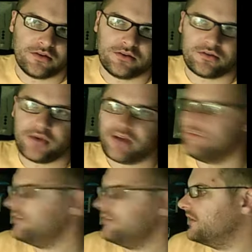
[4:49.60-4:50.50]
So we
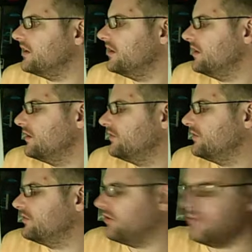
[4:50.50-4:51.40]
obviously
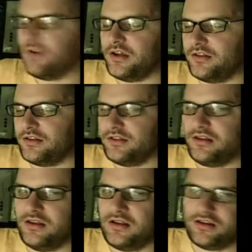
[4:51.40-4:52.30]
don't want
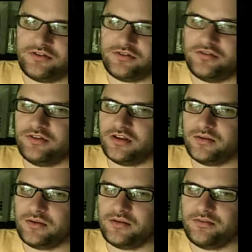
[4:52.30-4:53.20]
the electricity
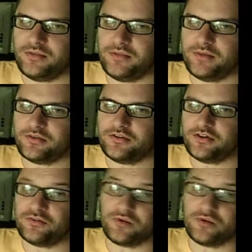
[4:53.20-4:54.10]
company to just be able to
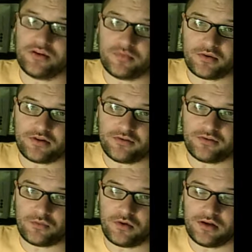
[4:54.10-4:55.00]
charge whatever price
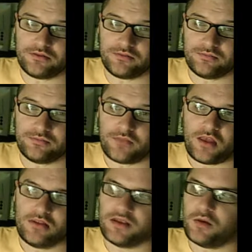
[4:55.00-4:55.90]
it wants.
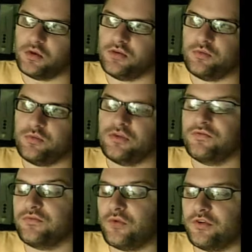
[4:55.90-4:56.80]
Now, what if we
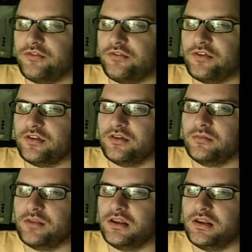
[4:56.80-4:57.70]
forced it to
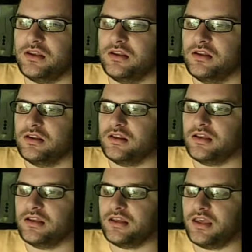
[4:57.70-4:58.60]
be
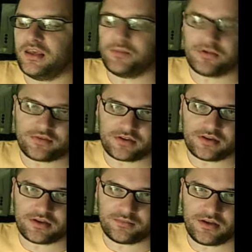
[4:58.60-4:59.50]
like a
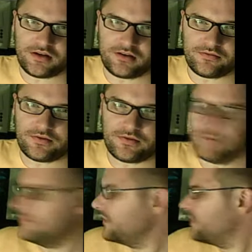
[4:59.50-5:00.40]
perfectly competitive
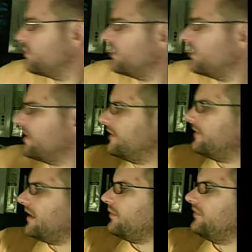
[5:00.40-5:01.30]
firm? Well, if
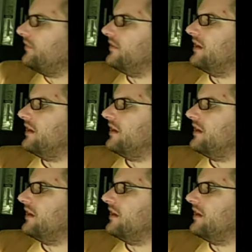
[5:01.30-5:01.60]
that was the